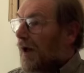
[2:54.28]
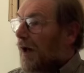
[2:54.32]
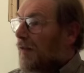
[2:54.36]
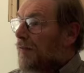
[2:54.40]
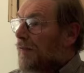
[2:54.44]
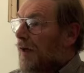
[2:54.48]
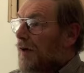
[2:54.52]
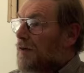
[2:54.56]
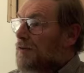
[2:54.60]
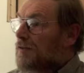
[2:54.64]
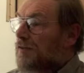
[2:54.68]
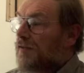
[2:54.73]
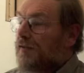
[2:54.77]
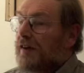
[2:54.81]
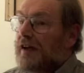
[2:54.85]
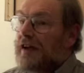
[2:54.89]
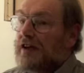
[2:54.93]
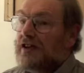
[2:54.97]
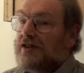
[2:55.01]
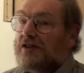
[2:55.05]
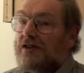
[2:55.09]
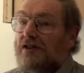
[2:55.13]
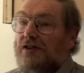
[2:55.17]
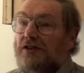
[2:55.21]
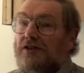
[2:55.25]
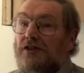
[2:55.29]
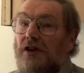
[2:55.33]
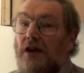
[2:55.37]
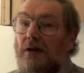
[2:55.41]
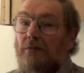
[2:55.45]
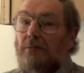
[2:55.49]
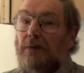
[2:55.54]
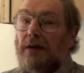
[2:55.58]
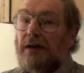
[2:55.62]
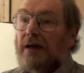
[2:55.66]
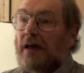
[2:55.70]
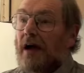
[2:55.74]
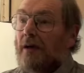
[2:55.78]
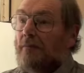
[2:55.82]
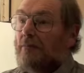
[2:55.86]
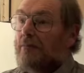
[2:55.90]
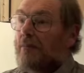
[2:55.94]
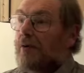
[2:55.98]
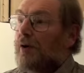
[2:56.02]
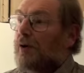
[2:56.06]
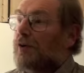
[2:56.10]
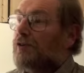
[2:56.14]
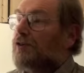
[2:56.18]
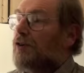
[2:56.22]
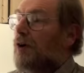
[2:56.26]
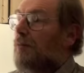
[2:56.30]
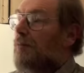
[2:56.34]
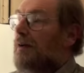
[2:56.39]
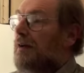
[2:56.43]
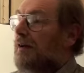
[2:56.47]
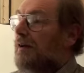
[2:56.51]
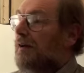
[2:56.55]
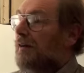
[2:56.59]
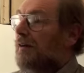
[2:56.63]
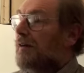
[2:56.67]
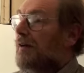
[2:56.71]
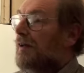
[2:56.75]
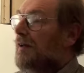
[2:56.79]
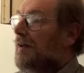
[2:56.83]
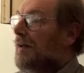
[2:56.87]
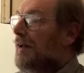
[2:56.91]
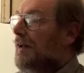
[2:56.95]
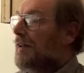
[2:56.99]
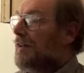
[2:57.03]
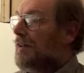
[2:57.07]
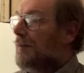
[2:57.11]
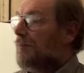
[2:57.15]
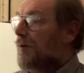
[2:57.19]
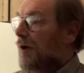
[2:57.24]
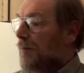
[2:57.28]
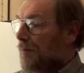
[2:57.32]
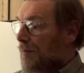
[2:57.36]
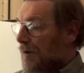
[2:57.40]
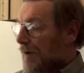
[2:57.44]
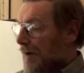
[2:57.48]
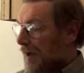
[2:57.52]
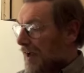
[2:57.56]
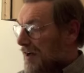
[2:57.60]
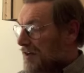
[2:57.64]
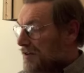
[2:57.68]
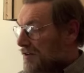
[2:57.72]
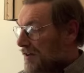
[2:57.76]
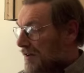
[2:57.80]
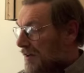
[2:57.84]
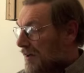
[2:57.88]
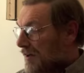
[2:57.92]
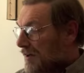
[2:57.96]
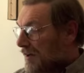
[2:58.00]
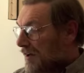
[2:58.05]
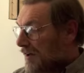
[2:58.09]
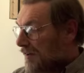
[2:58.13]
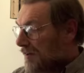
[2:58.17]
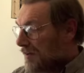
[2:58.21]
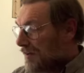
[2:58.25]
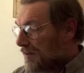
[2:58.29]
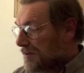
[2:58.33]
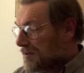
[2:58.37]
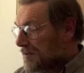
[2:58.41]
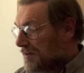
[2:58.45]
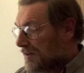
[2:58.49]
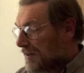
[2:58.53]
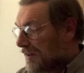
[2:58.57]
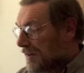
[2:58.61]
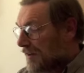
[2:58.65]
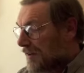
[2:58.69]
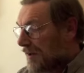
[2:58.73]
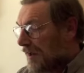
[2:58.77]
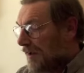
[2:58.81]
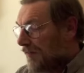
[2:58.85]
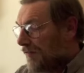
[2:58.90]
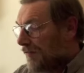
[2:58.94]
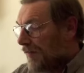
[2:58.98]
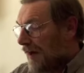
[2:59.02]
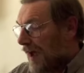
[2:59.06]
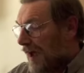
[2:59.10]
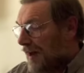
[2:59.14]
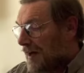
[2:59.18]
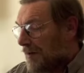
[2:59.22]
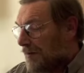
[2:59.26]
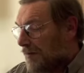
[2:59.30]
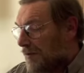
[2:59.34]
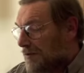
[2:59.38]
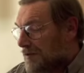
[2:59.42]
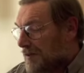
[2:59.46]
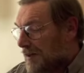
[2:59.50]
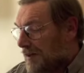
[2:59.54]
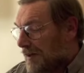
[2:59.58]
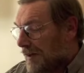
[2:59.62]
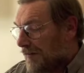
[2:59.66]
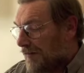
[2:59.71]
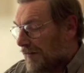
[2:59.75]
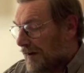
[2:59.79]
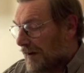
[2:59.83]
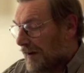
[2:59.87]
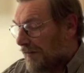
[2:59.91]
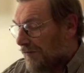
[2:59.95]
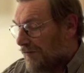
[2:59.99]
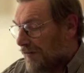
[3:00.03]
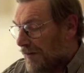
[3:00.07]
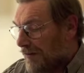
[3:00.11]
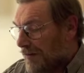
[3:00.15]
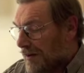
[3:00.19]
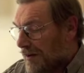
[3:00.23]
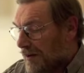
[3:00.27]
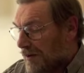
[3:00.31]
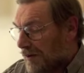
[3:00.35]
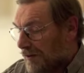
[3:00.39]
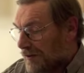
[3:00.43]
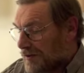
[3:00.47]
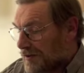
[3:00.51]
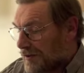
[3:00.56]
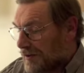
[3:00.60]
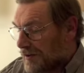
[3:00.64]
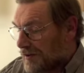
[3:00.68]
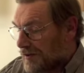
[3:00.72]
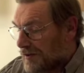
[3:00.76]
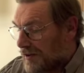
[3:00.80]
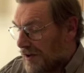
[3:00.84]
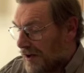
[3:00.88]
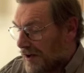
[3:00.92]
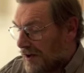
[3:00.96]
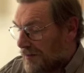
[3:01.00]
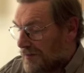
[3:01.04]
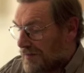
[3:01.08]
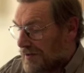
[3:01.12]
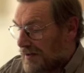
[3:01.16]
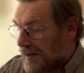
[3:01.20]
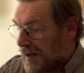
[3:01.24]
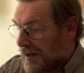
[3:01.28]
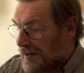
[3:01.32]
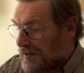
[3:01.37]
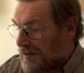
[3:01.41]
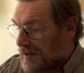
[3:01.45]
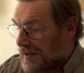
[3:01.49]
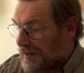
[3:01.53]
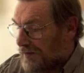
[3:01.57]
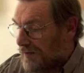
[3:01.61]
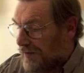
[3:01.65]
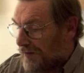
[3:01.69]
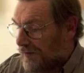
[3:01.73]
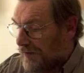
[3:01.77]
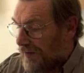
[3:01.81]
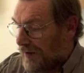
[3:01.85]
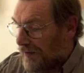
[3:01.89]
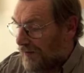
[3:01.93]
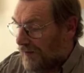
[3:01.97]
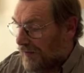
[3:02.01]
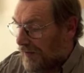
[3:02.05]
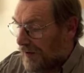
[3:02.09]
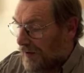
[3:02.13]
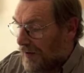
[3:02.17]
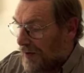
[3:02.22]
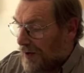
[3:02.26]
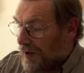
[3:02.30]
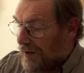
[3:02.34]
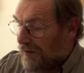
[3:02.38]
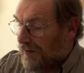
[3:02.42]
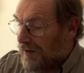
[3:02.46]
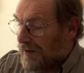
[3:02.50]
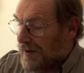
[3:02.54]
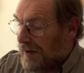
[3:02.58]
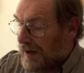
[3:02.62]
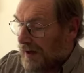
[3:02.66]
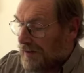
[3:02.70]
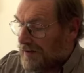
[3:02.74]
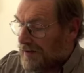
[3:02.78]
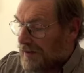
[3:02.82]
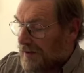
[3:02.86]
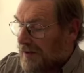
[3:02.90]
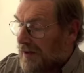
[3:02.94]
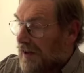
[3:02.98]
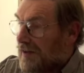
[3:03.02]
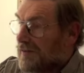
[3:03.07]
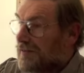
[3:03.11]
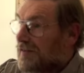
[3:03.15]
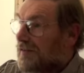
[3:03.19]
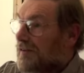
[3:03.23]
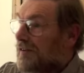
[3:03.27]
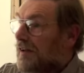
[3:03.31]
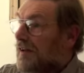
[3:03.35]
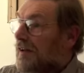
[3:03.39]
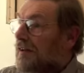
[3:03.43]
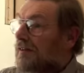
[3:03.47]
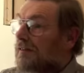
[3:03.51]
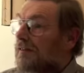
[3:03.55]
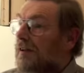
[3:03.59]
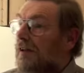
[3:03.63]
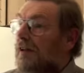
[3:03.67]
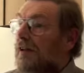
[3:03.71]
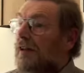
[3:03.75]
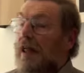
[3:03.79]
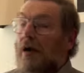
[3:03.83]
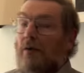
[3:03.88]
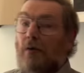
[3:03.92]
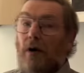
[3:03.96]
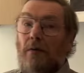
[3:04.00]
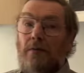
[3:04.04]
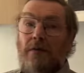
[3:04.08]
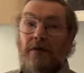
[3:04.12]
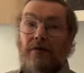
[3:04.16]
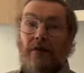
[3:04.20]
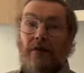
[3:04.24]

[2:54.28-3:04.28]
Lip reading: and those features become more dominant in the population. Of course, if animals are living in very constant circumstances for years and years and years, there won't